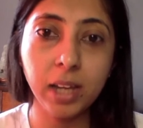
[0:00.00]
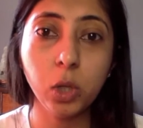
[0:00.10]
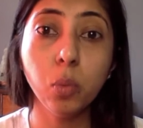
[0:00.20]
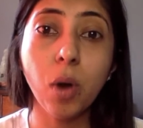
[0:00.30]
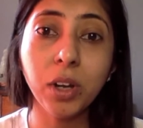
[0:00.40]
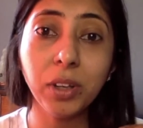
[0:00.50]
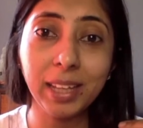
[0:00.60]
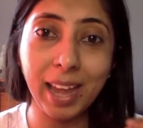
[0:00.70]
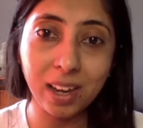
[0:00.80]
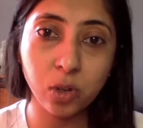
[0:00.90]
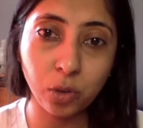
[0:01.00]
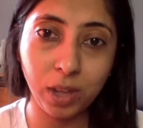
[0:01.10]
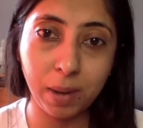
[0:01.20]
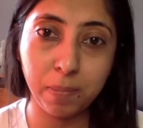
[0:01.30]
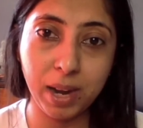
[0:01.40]
You want to get to
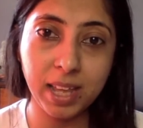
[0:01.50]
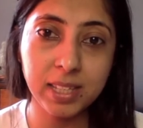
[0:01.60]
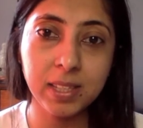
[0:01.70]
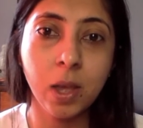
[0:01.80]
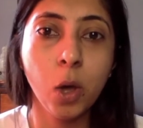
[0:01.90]
that place,